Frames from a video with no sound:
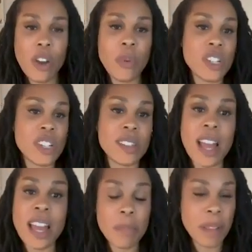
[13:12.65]
which is
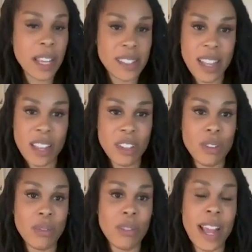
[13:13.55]
not the place that
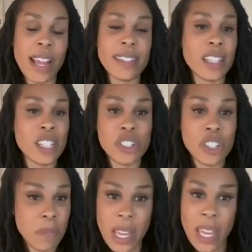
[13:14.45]
you ideally
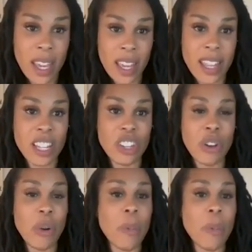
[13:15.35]
should be, but